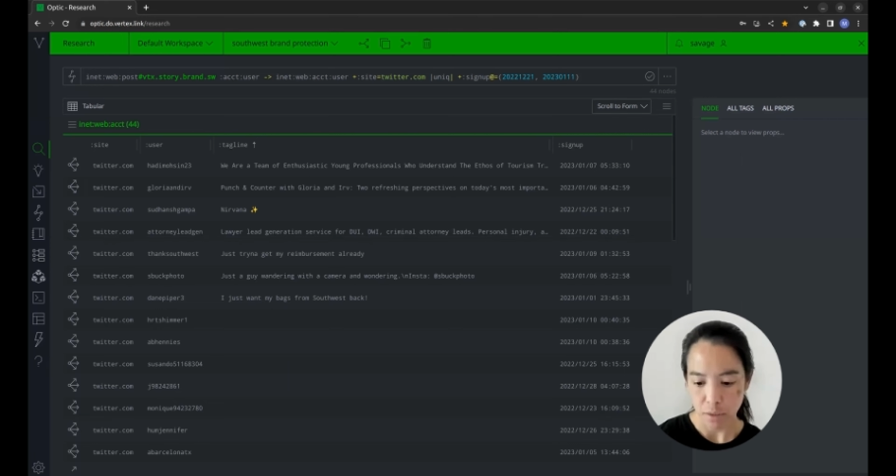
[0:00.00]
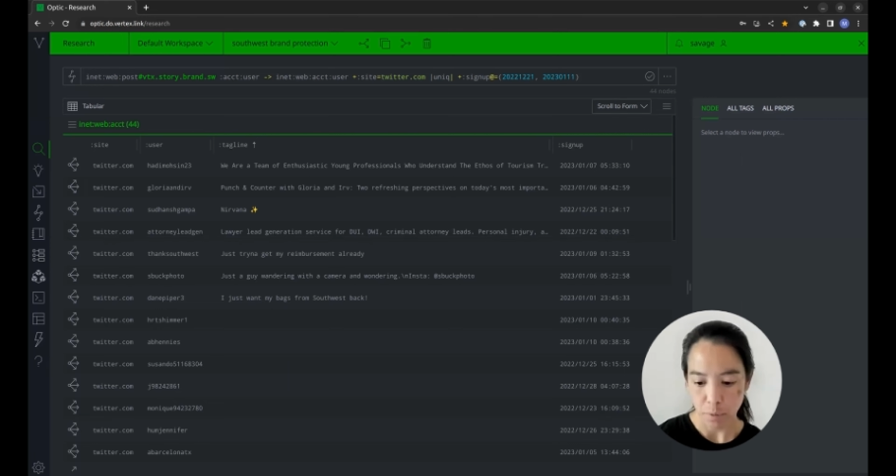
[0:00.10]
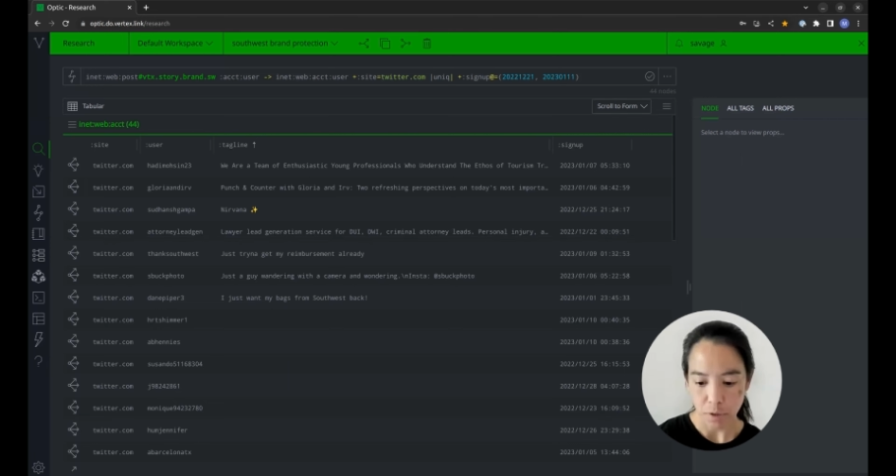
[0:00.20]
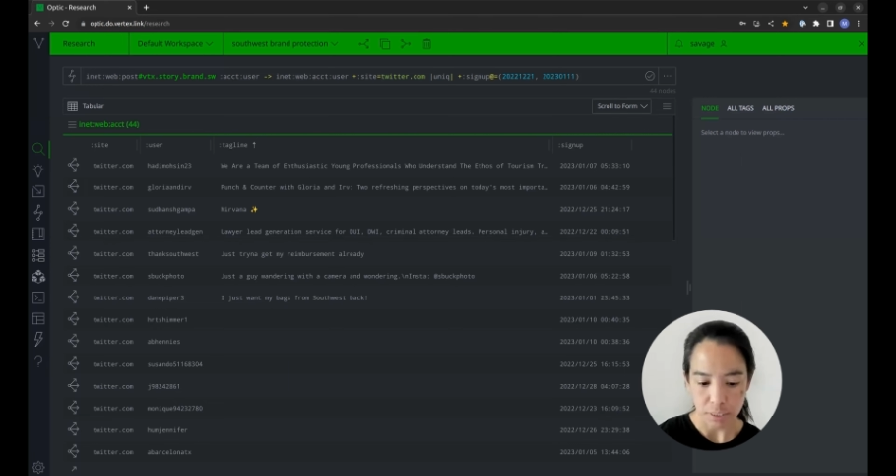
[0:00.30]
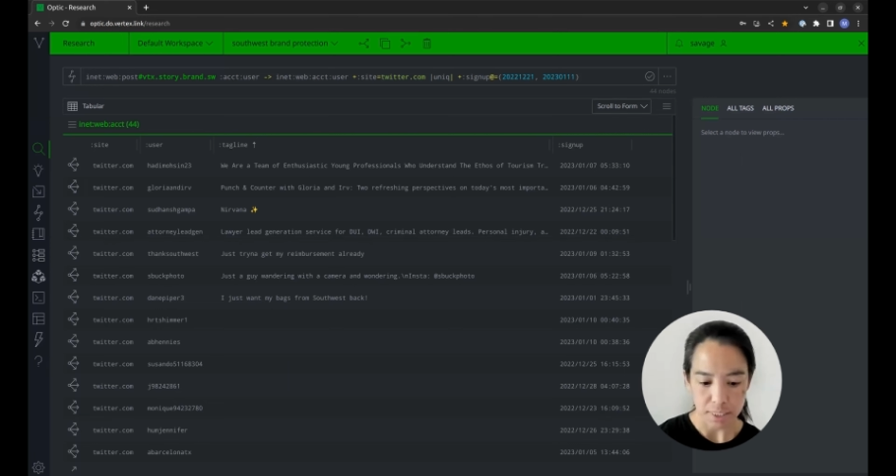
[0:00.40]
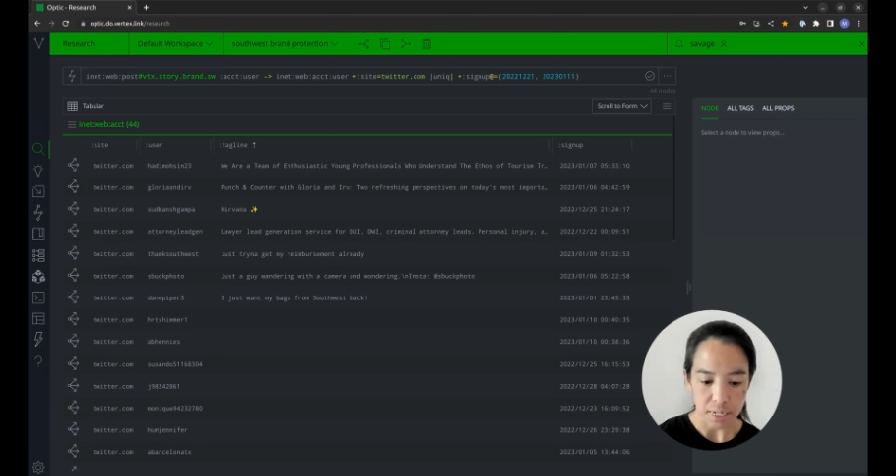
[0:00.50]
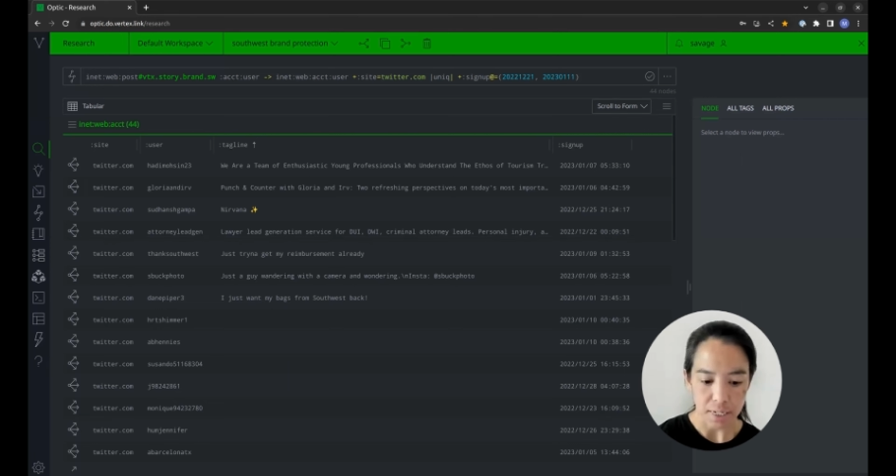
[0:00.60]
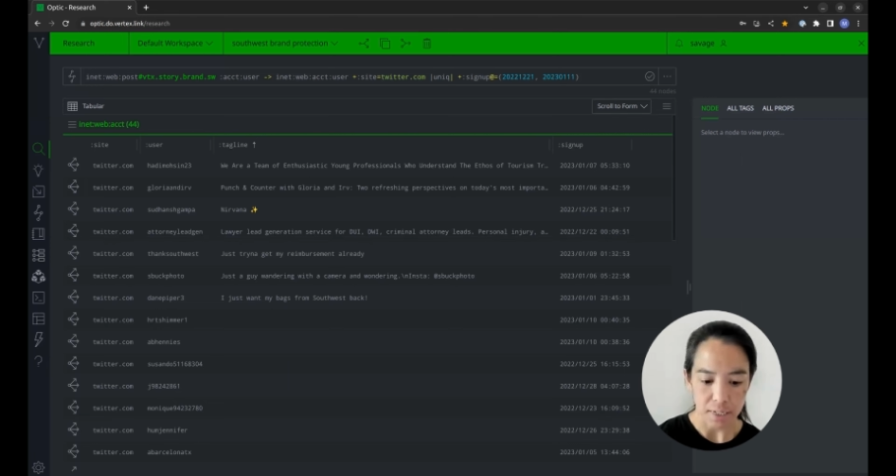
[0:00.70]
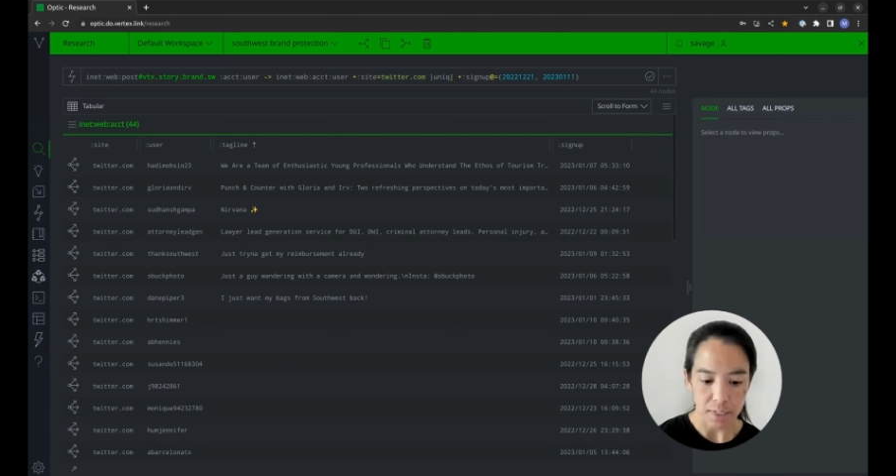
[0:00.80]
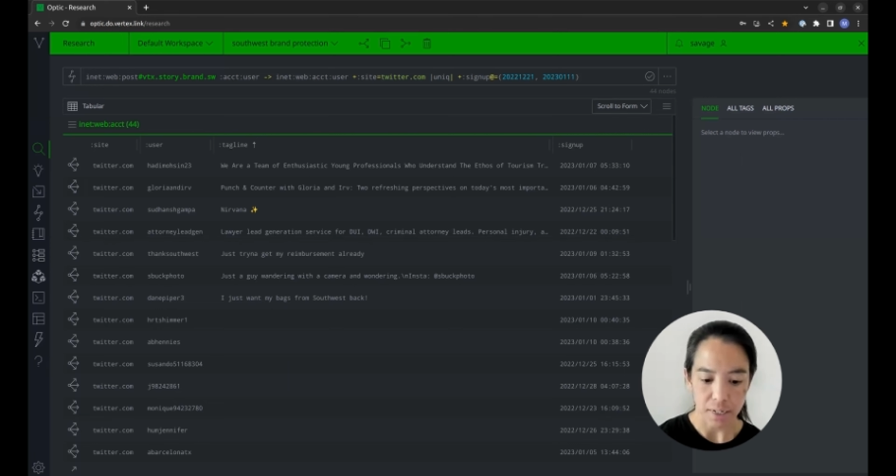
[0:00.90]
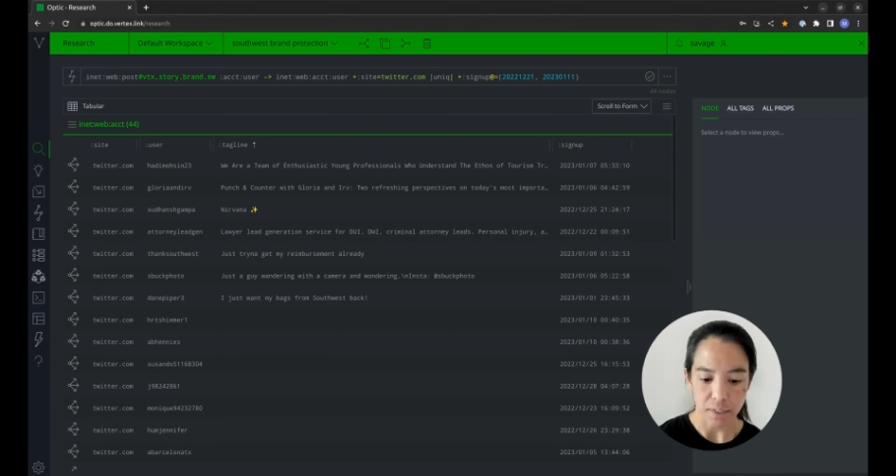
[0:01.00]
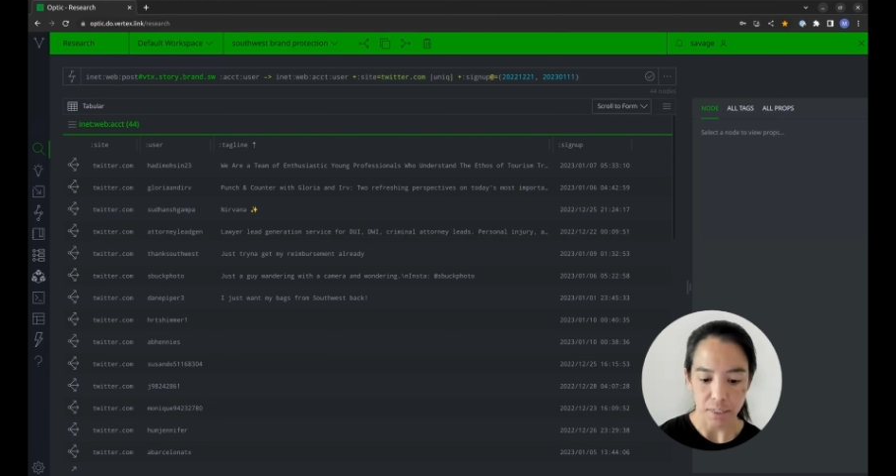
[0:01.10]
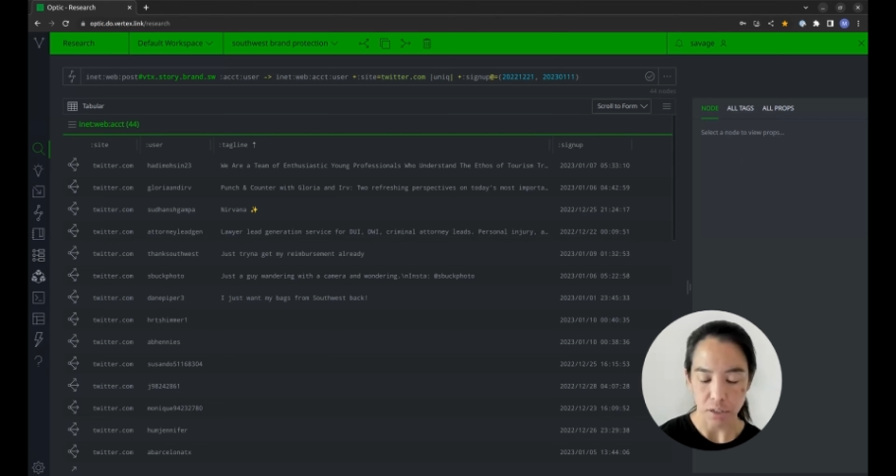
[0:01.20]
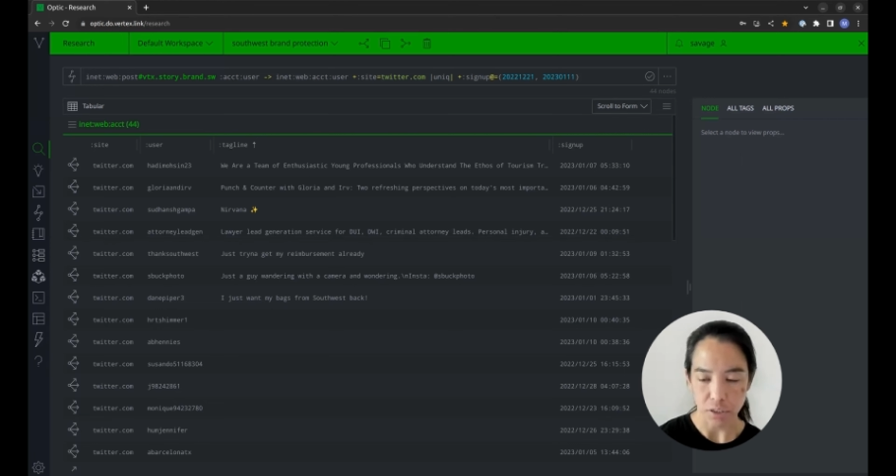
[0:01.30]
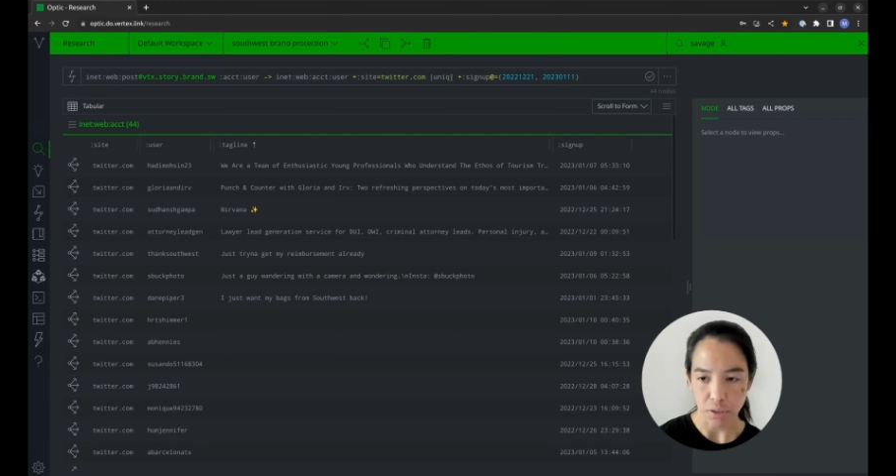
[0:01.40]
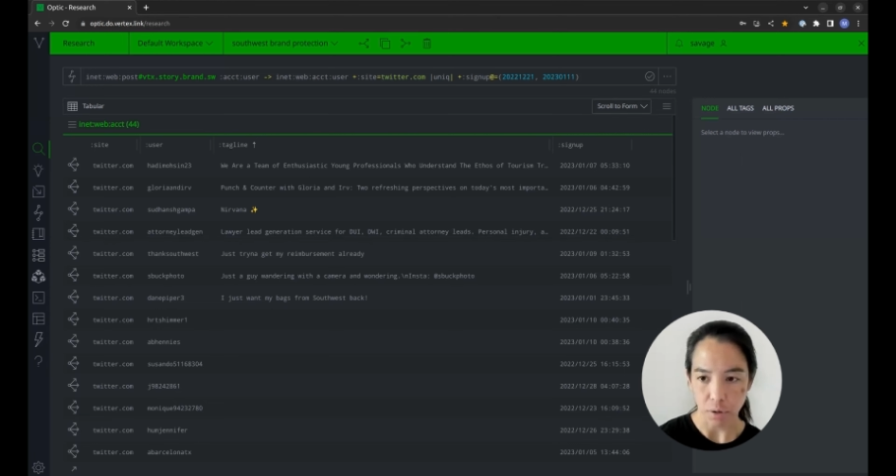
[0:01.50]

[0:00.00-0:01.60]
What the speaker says: to pull in data and can also